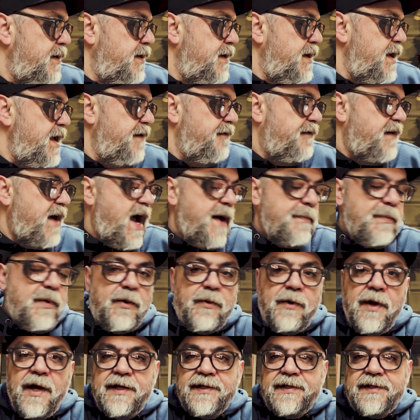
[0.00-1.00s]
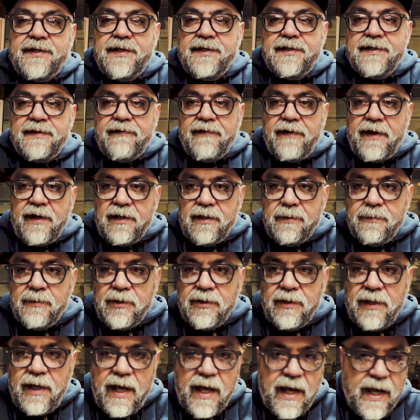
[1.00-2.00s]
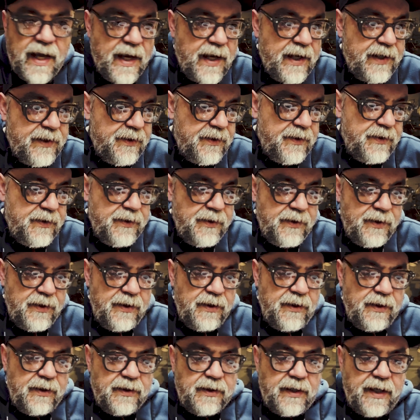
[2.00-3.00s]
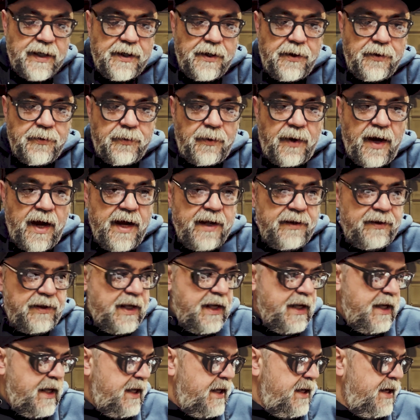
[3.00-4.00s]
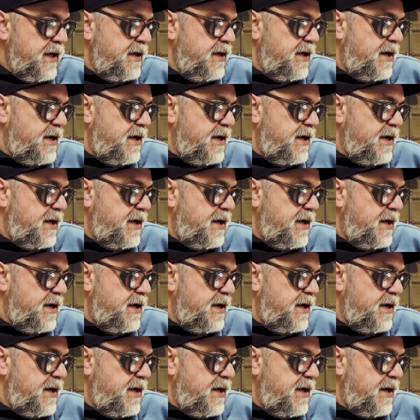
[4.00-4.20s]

Evaporust is available at like O'Reilly,